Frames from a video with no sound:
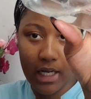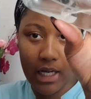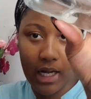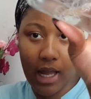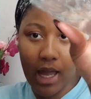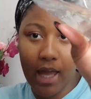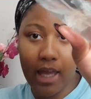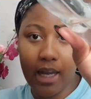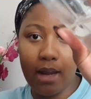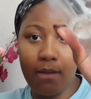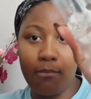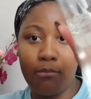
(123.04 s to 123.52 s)

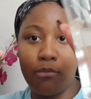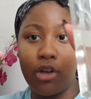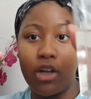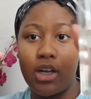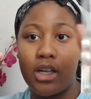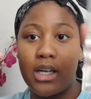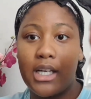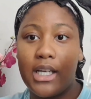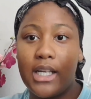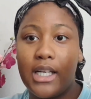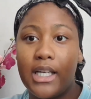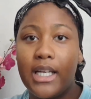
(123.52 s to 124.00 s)
and I'm
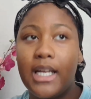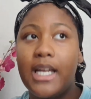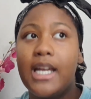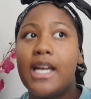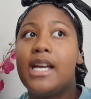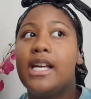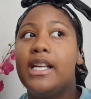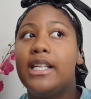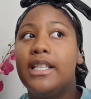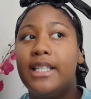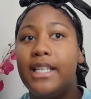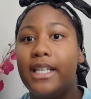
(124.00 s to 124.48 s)
gonna
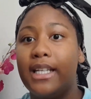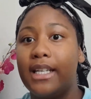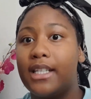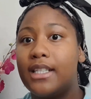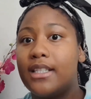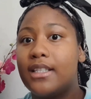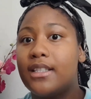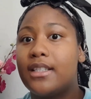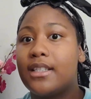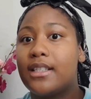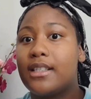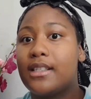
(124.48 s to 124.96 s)
let
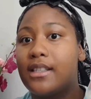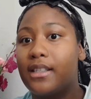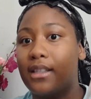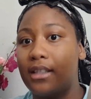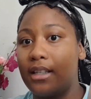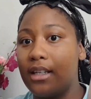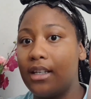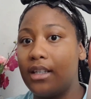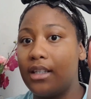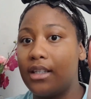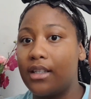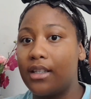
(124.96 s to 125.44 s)
it
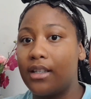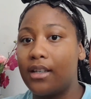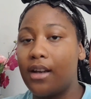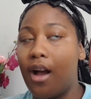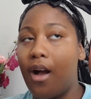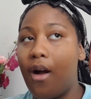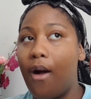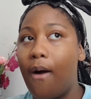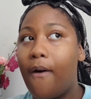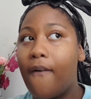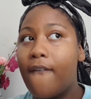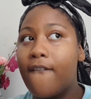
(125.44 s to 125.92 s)
sit
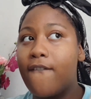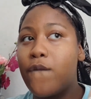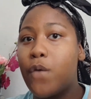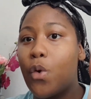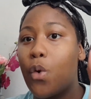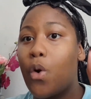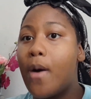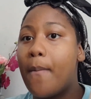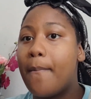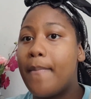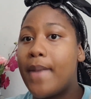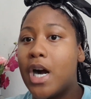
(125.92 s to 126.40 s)
for
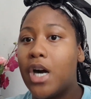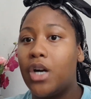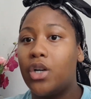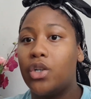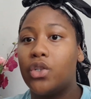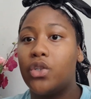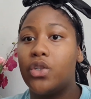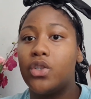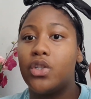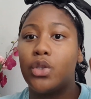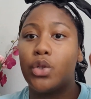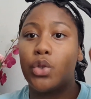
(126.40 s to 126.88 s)
about
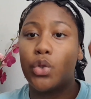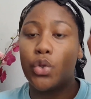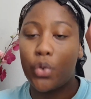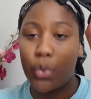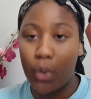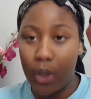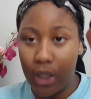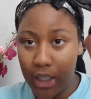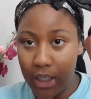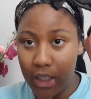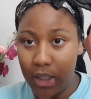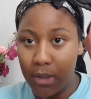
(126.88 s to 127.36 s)

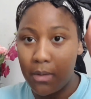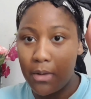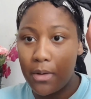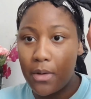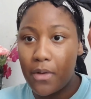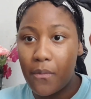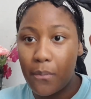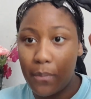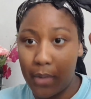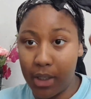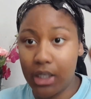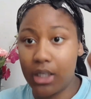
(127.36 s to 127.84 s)
20
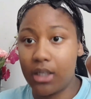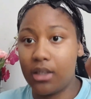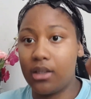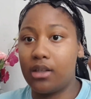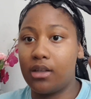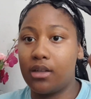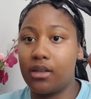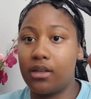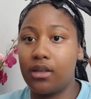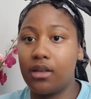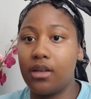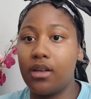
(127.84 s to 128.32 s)

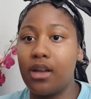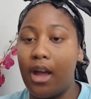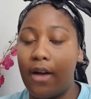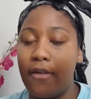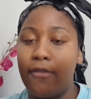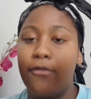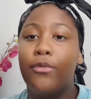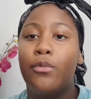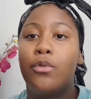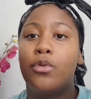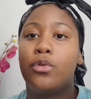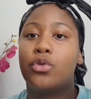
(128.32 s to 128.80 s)
minutes. Yeah,
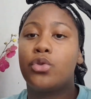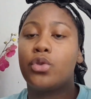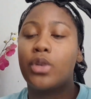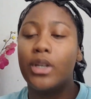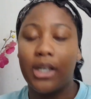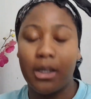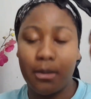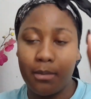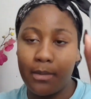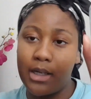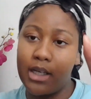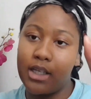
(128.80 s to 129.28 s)
for 20
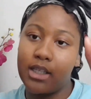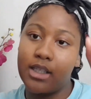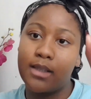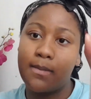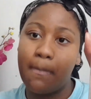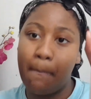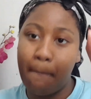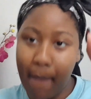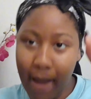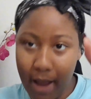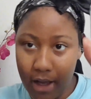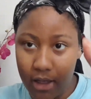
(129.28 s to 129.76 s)
minutes
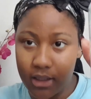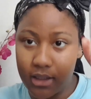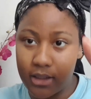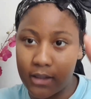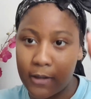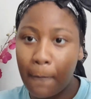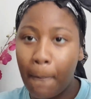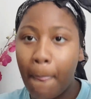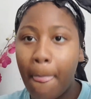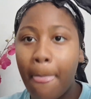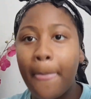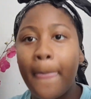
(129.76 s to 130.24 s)
max.
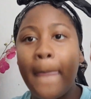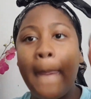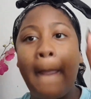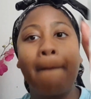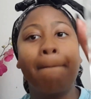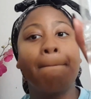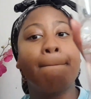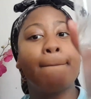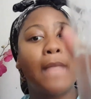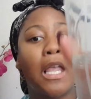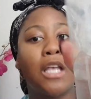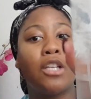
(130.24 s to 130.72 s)

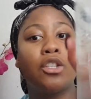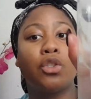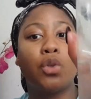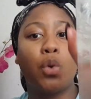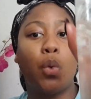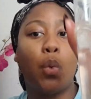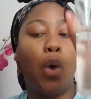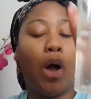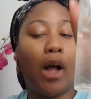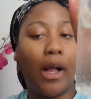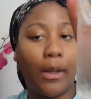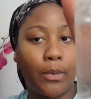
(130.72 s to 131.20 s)
So
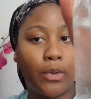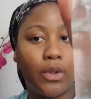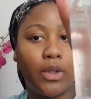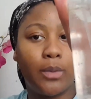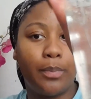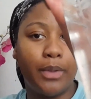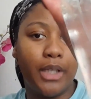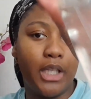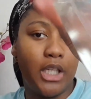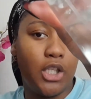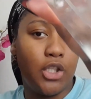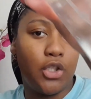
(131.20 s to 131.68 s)
I will
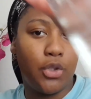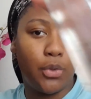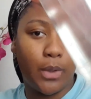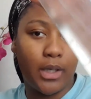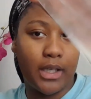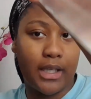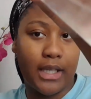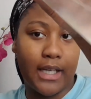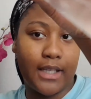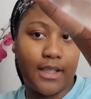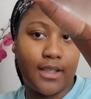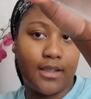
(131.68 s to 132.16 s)
be doing
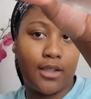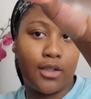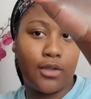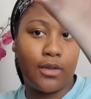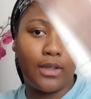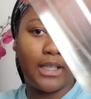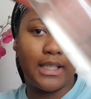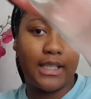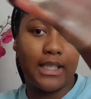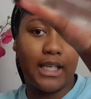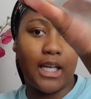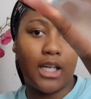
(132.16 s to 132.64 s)
that. So
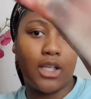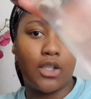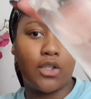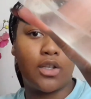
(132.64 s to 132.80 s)
let's get to the